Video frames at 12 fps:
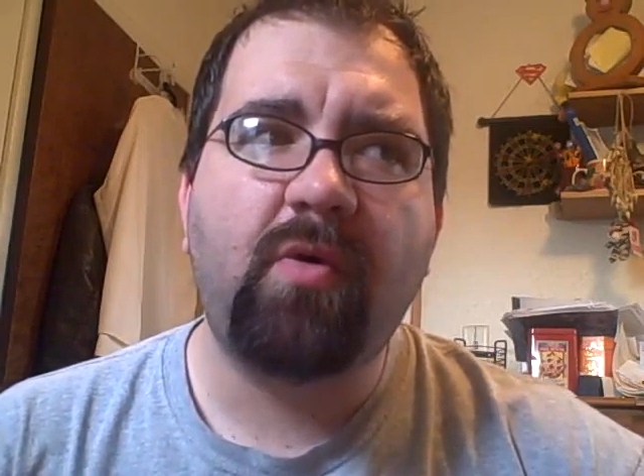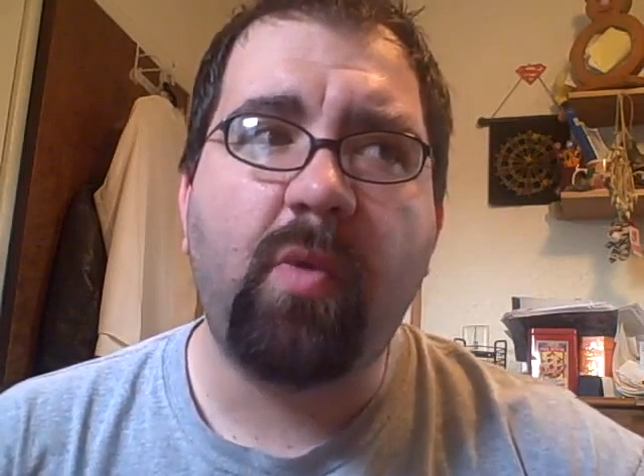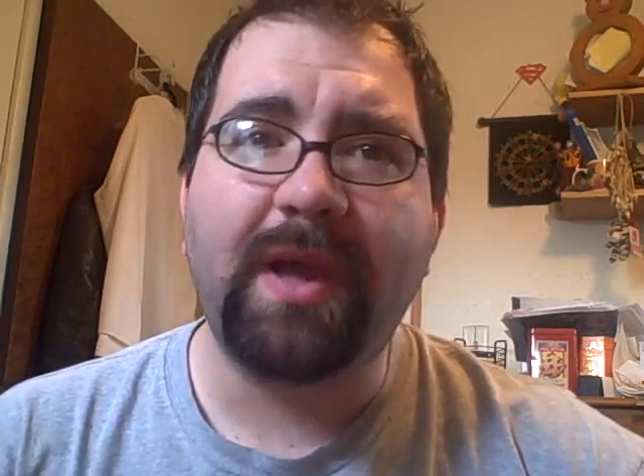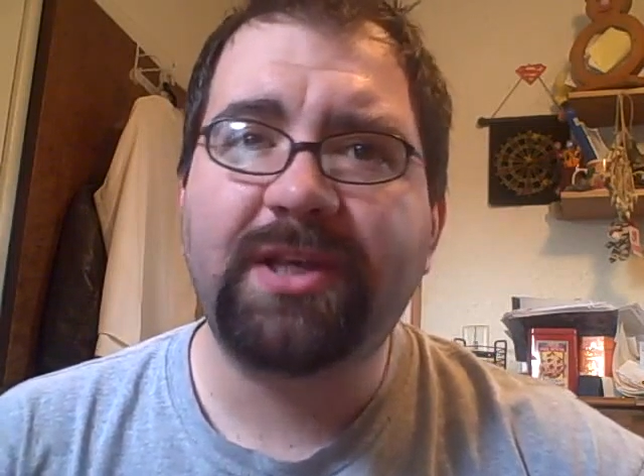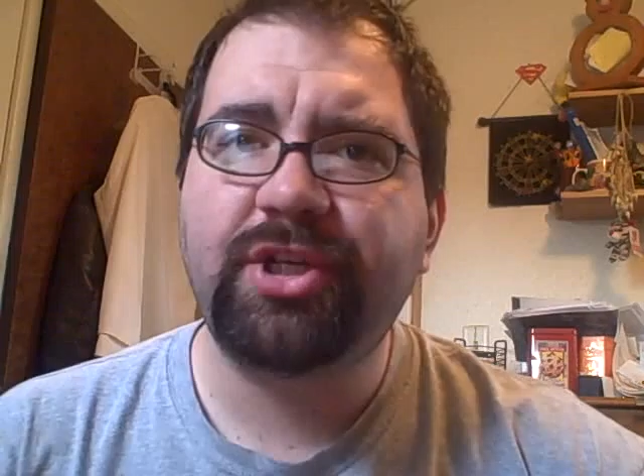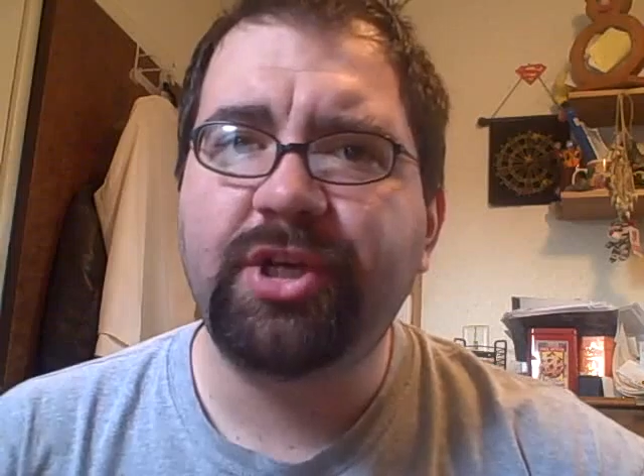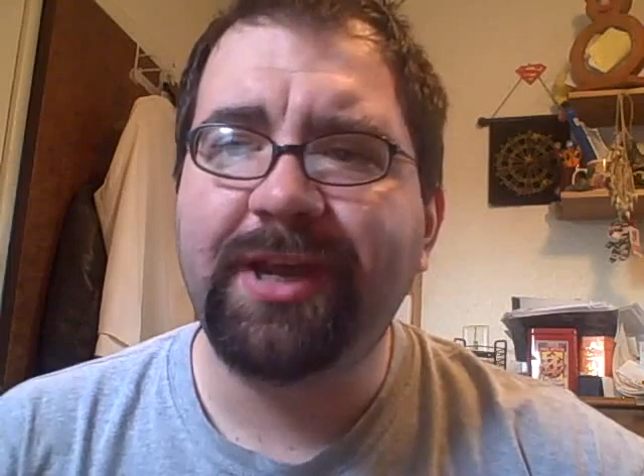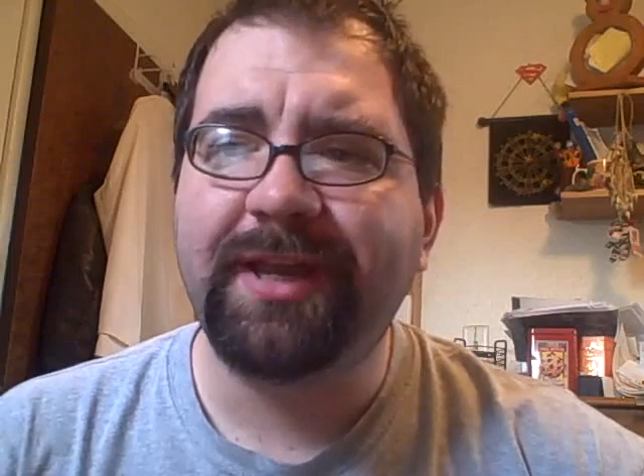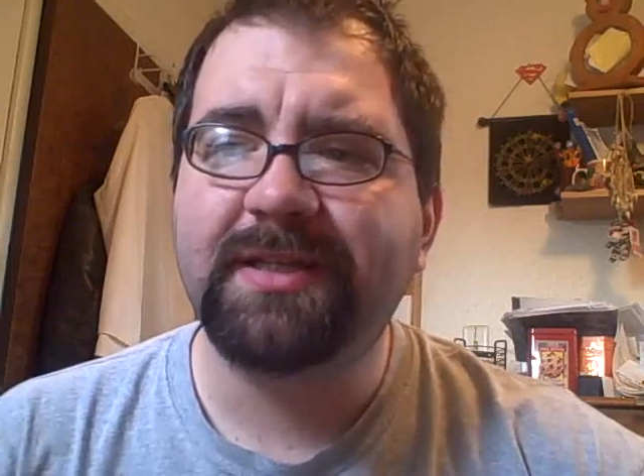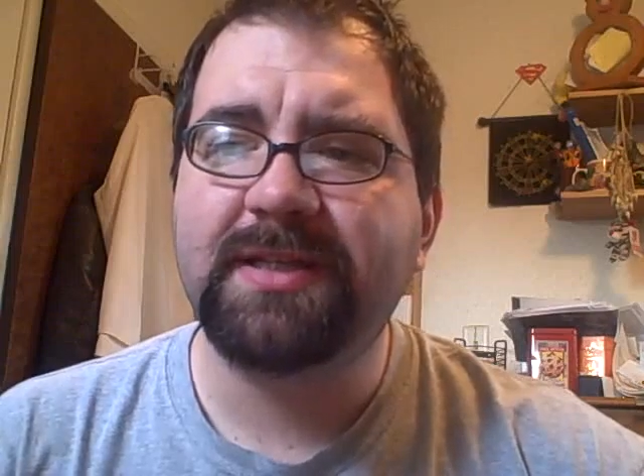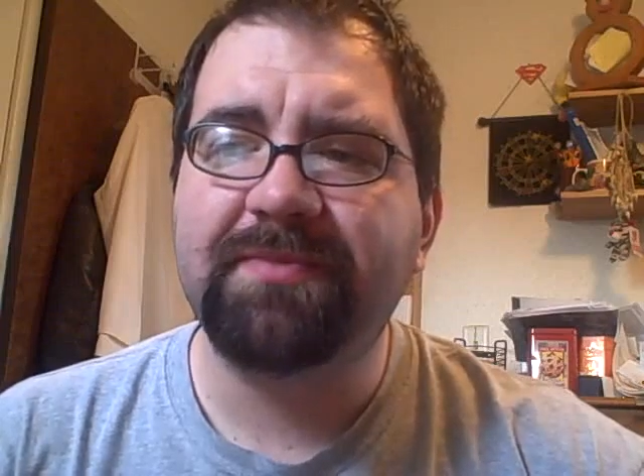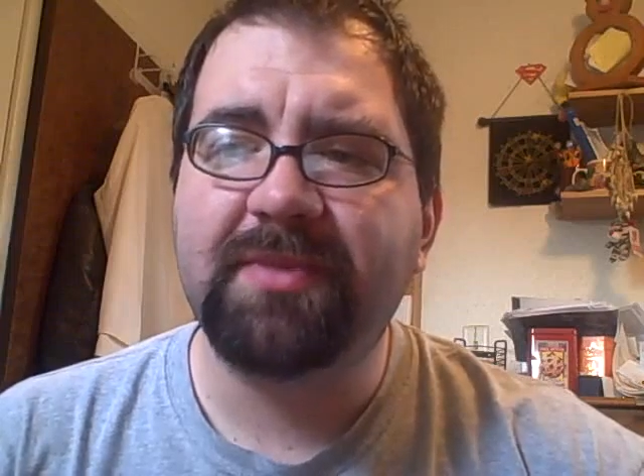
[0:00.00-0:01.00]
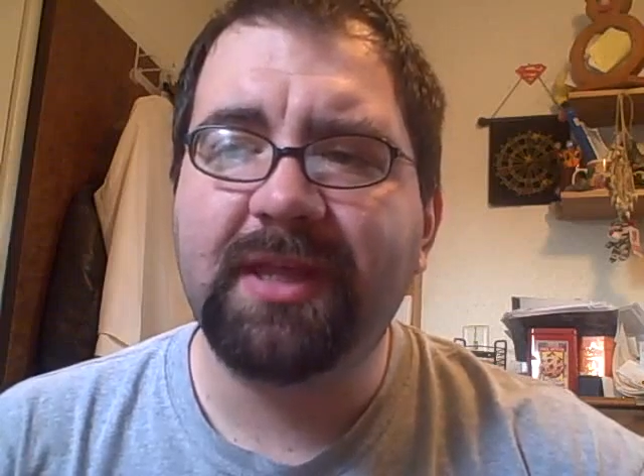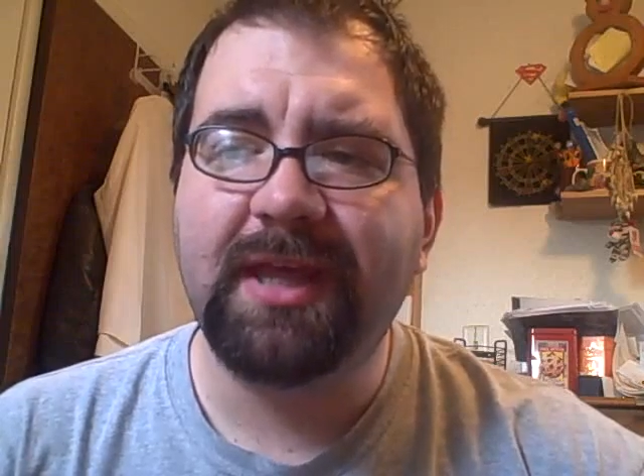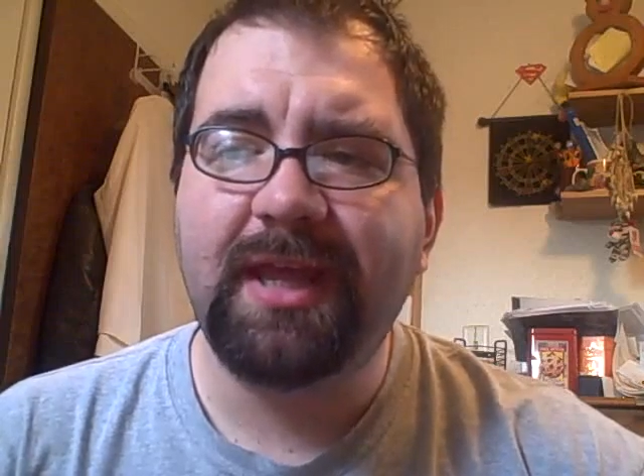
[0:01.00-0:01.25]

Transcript: questioning something